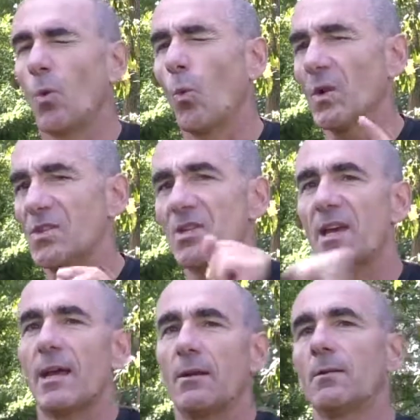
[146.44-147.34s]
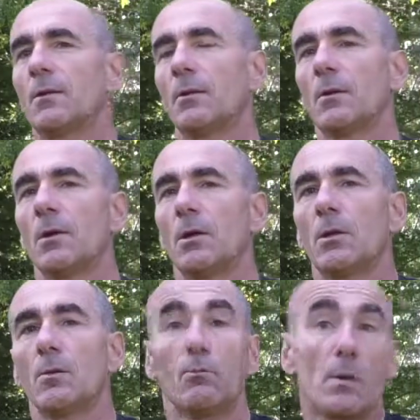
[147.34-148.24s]
Once again,
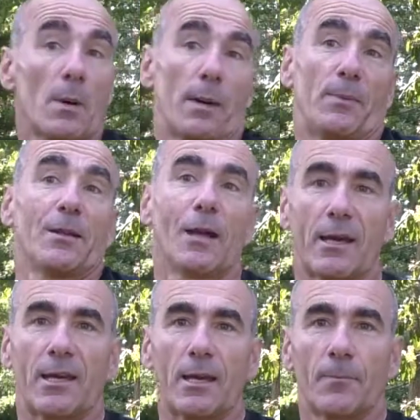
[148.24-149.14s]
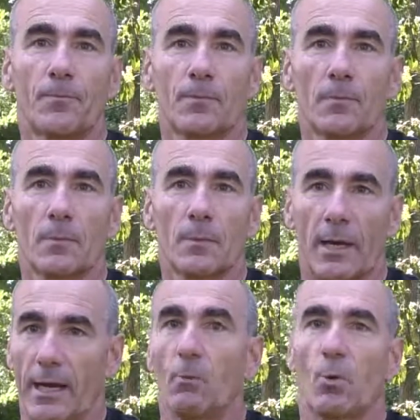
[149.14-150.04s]
we might be lucky
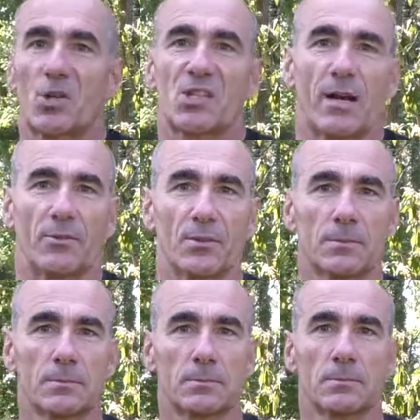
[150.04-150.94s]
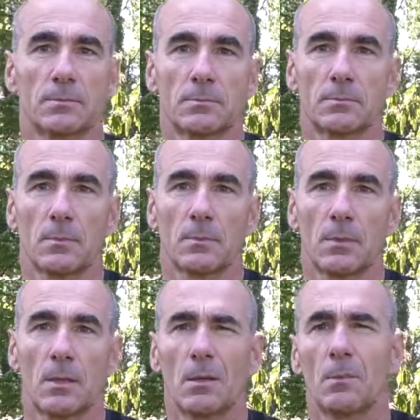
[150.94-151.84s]
and it works out.
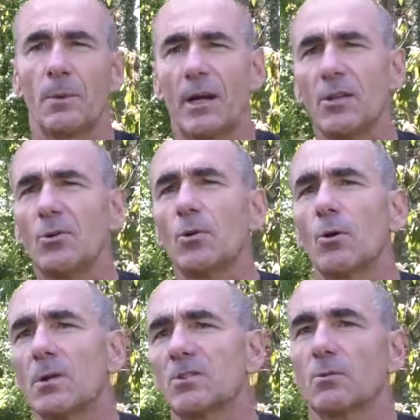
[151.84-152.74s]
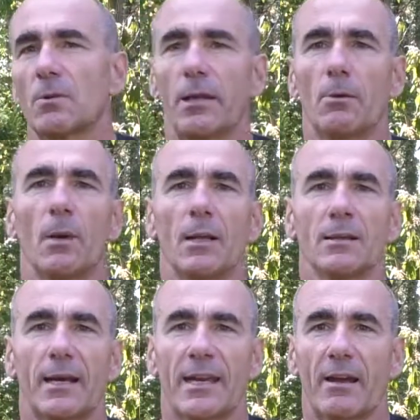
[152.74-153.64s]
But I do not want to rely on my
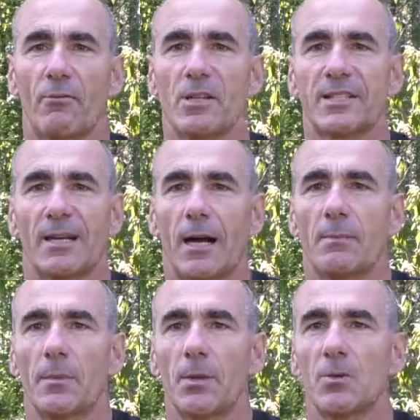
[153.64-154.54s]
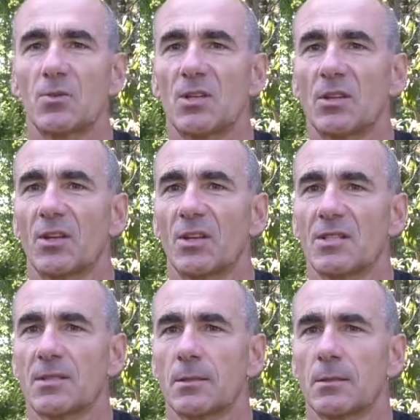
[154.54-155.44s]
luck every time I'm using
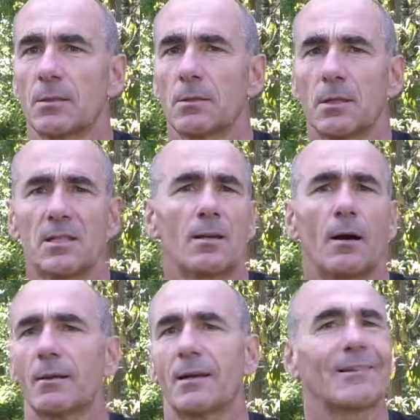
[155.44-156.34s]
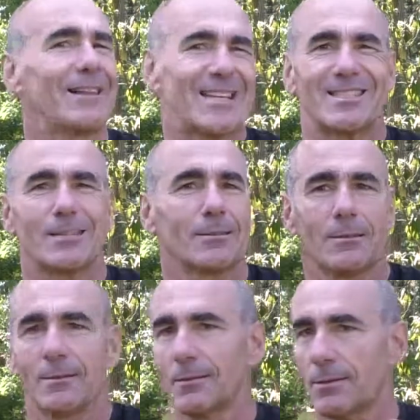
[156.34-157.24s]
this, let's call it
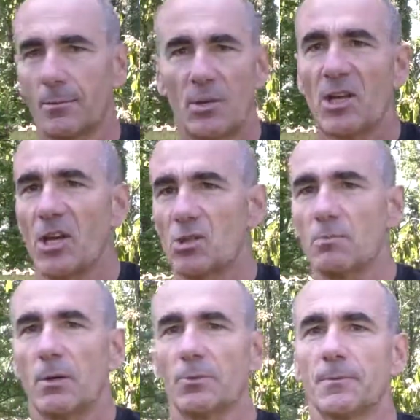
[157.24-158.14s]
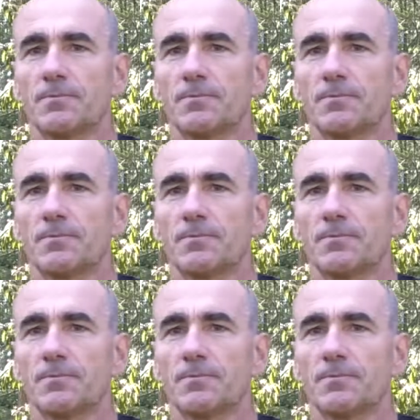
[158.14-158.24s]
classical communication mode.